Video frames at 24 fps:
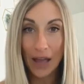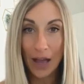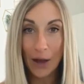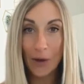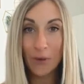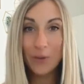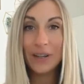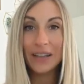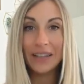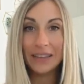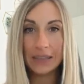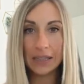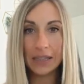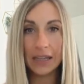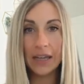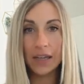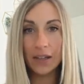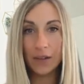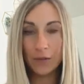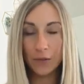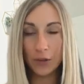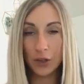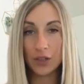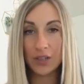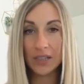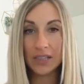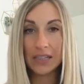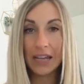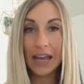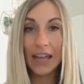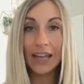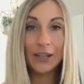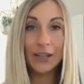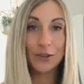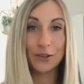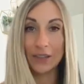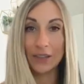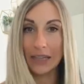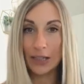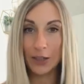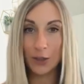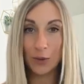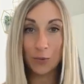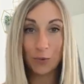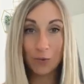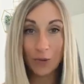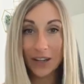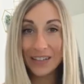out at the end of your set. You're like
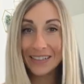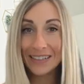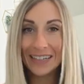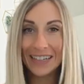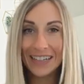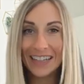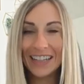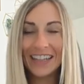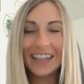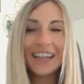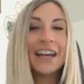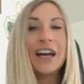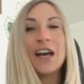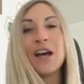grunting